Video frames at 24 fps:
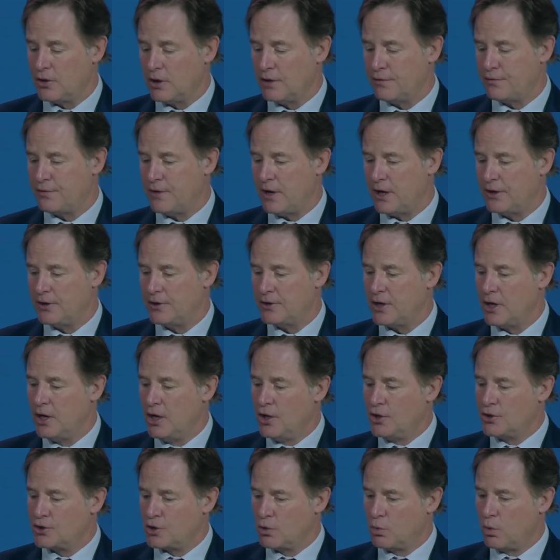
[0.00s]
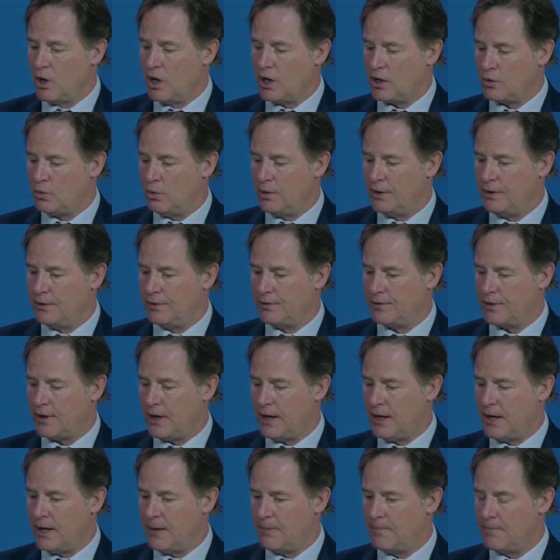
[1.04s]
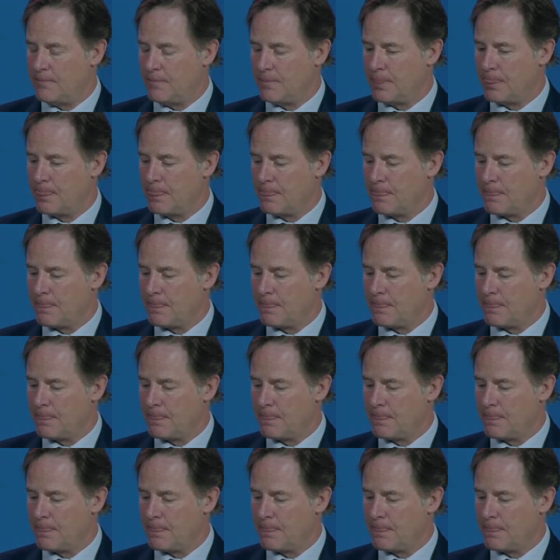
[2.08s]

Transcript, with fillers: fund to work with um,